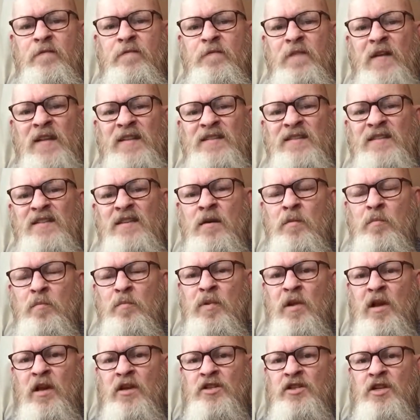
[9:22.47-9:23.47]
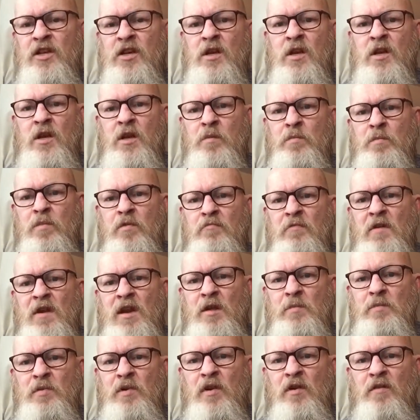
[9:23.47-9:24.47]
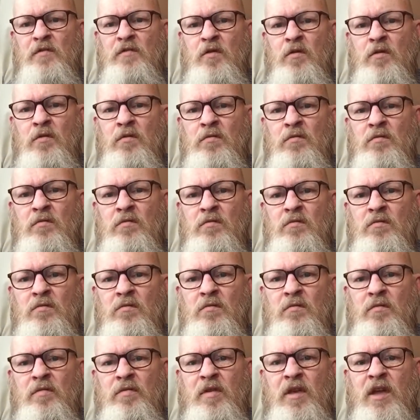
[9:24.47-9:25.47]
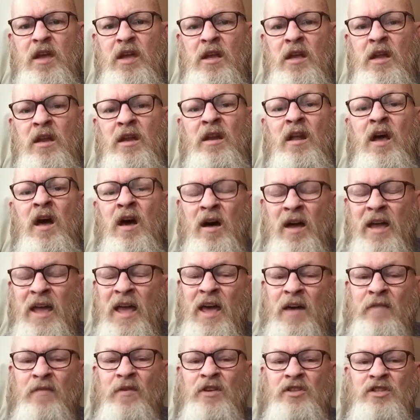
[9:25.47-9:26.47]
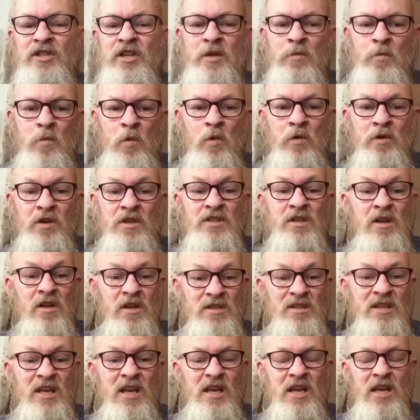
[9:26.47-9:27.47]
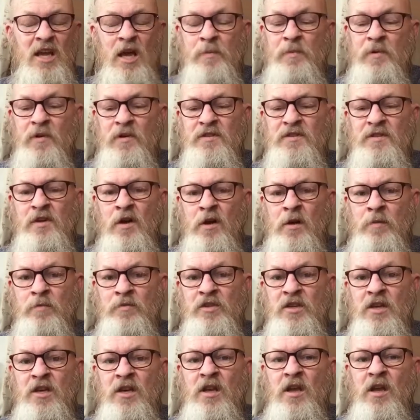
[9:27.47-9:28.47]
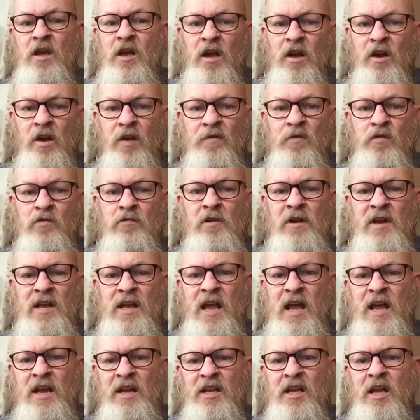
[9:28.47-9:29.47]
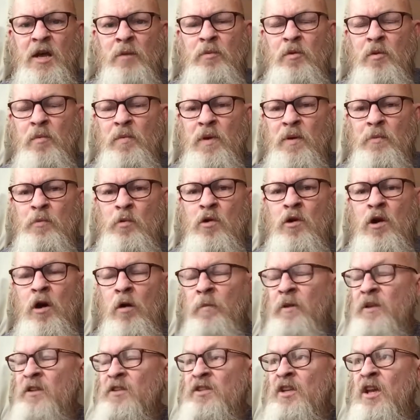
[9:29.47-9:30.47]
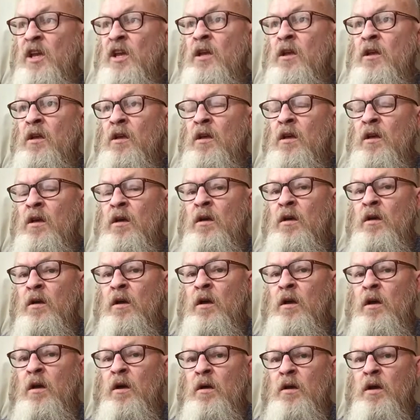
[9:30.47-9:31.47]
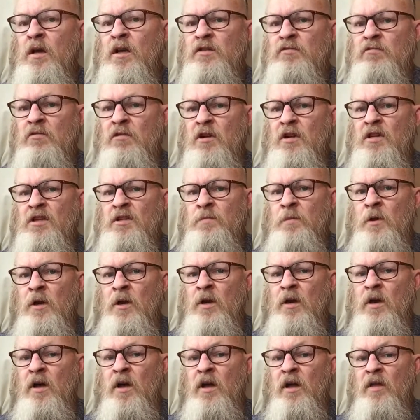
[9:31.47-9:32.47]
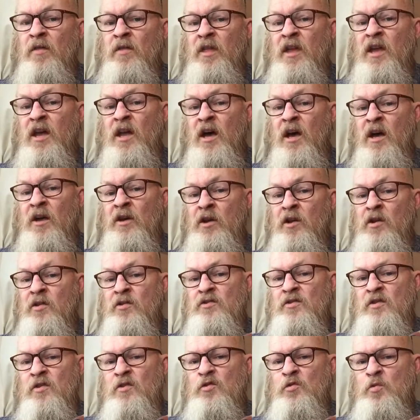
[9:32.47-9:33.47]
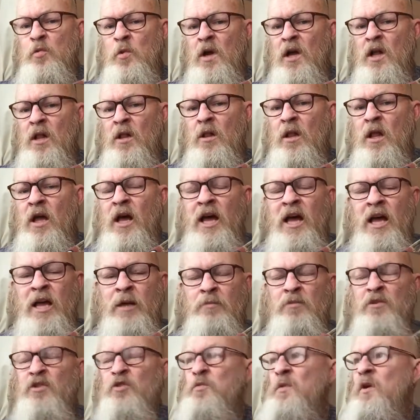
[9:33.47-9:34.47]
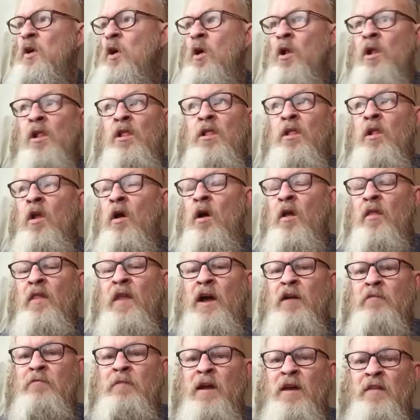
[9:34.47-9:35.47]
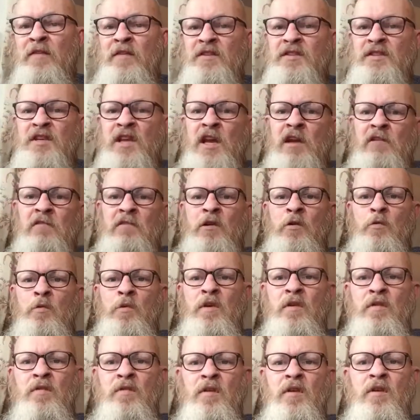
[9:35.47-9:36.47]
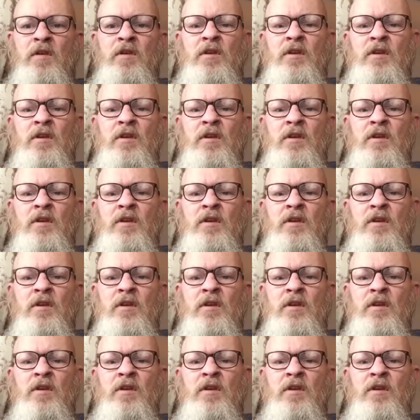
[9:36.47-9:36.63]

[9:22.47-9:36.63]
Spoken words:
fancy and plush. But really beautiful thing. And I have actually worn this, like I say, a couple of times. And I've already had a couple of people comment and say, oh, that's really smart. And they're hunters as well, because we got a lot of that around this area with